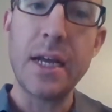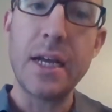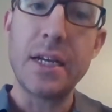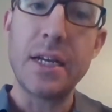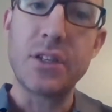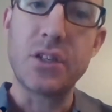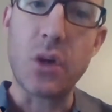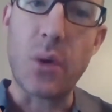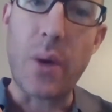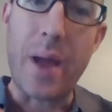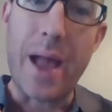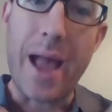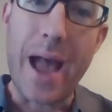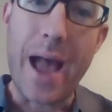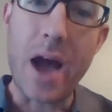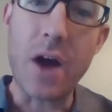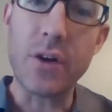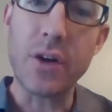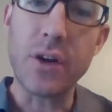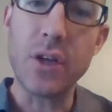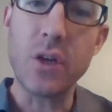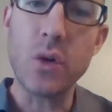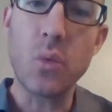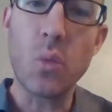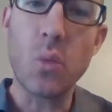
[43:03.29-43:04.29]
So how
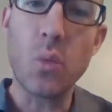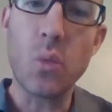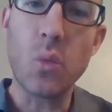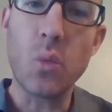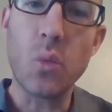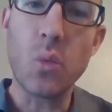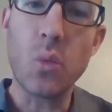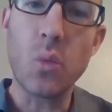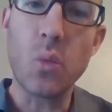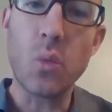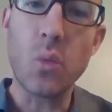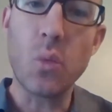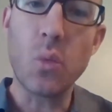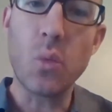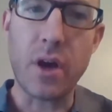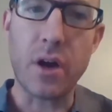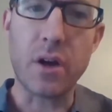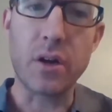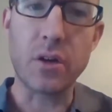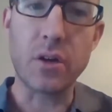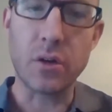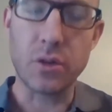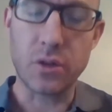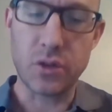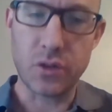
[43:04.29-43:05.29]
do you work with
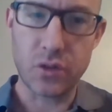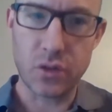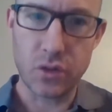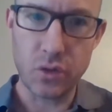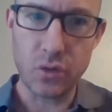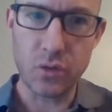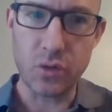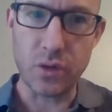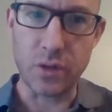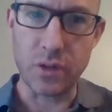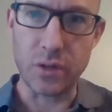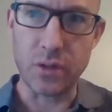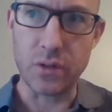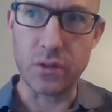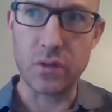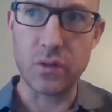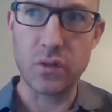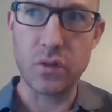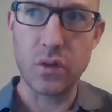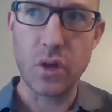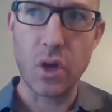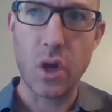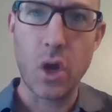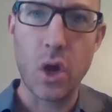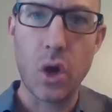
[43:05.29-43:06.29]
younger
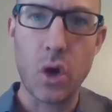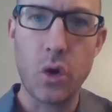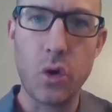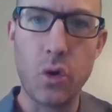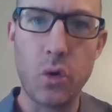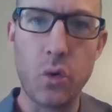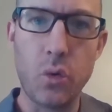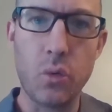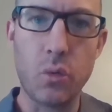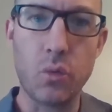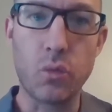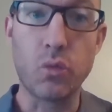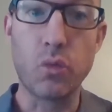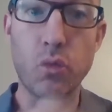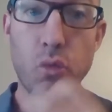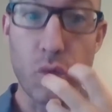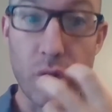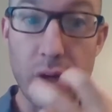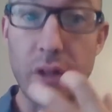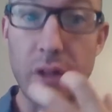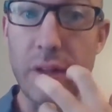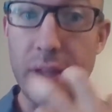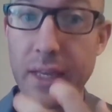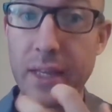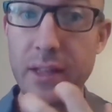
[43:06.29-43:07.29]
students who
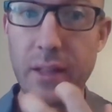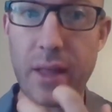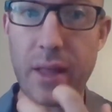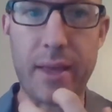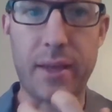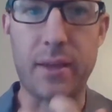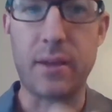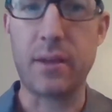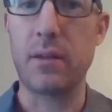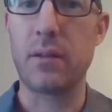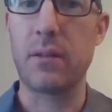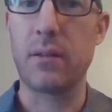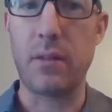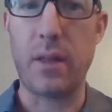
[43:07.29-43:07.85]
really like